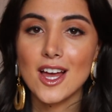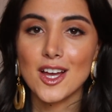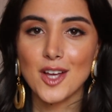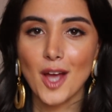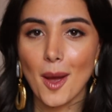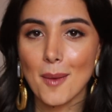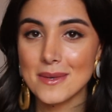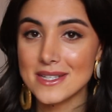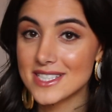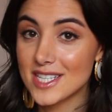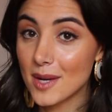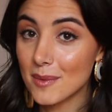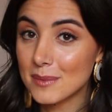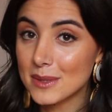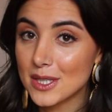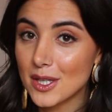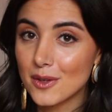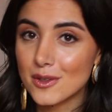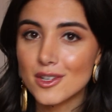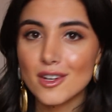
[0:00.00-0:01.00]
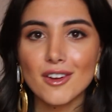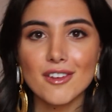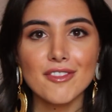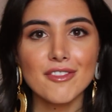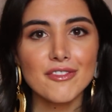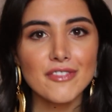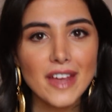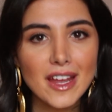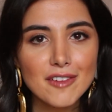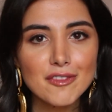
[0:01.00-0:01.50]
Comment down below your
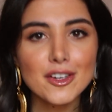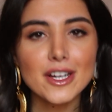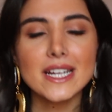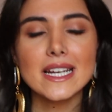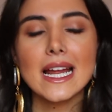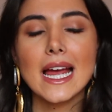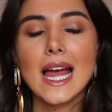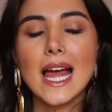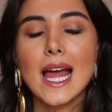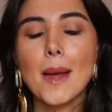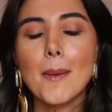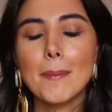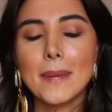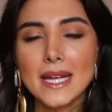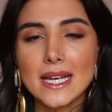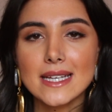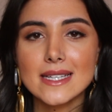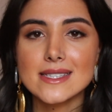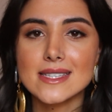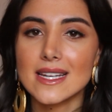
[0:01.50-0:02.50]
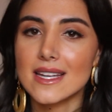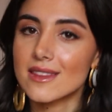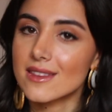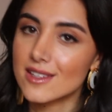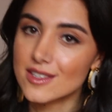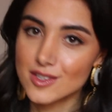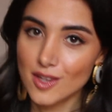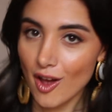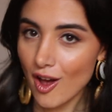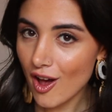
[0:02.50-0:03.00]
favorite piece in
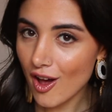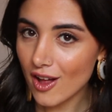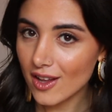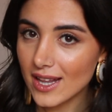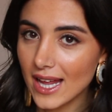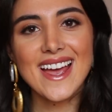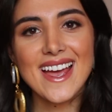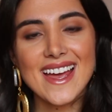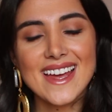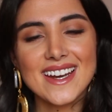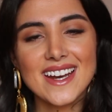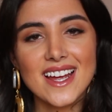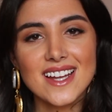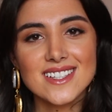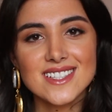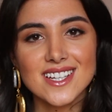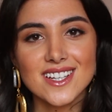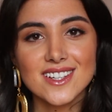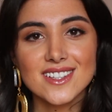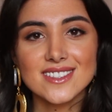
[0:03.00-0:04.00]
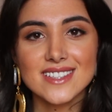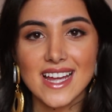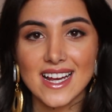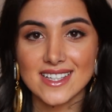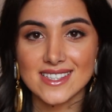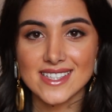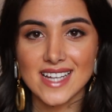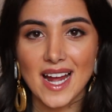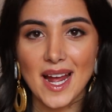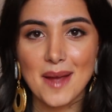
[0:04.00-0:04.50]
this haul, and until
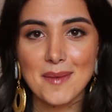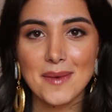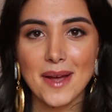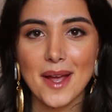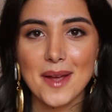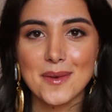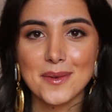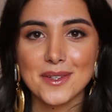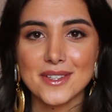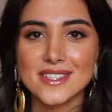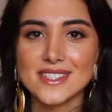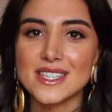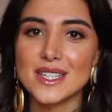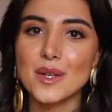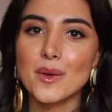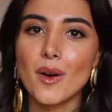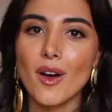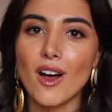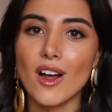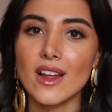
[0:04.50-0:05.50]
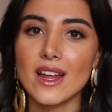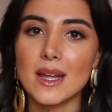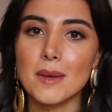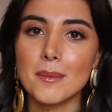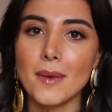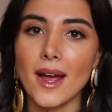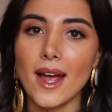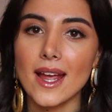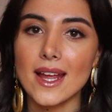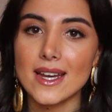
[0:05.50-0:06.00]
next time, I will see you all in
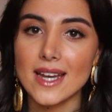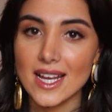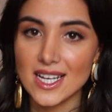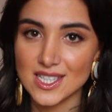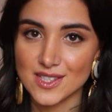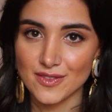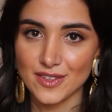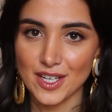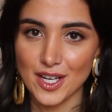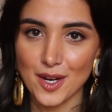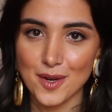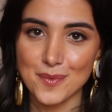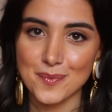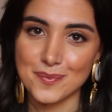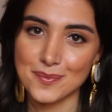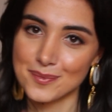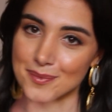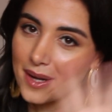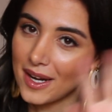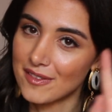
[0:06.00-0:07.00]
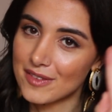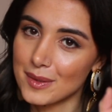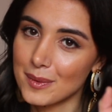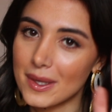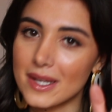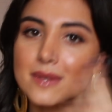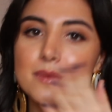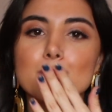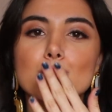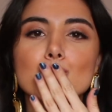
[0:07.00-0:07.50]
my next video. Bye
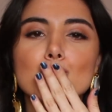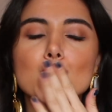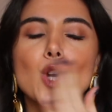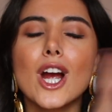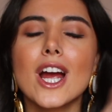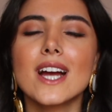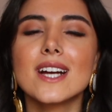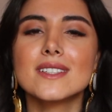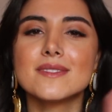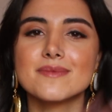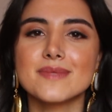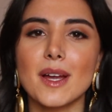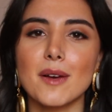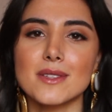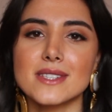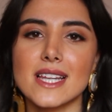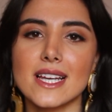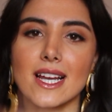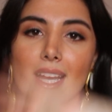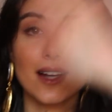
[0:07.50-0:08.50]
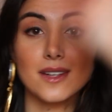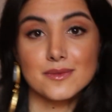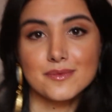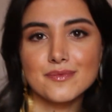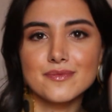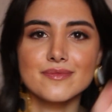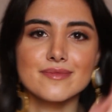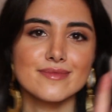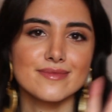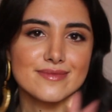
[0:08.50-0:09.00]
everyone. That was like a
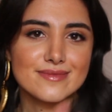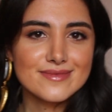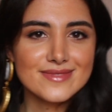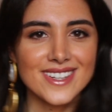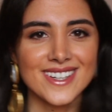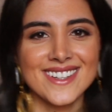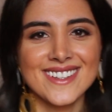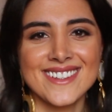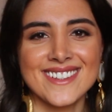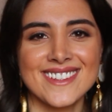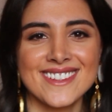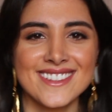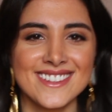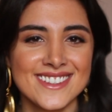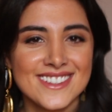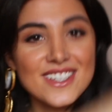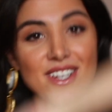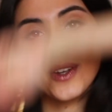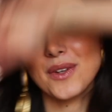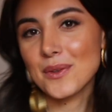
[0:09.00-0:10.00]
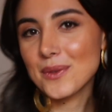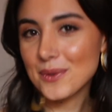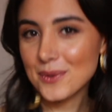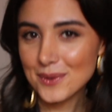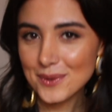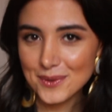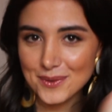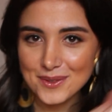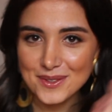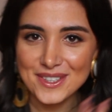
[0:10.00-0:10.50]

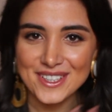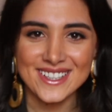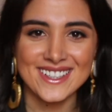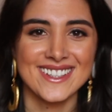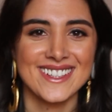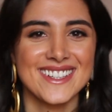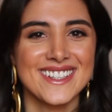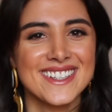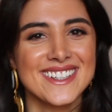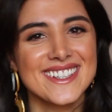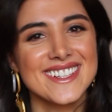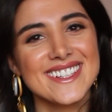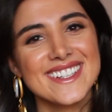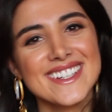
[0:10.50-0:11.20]
ooh.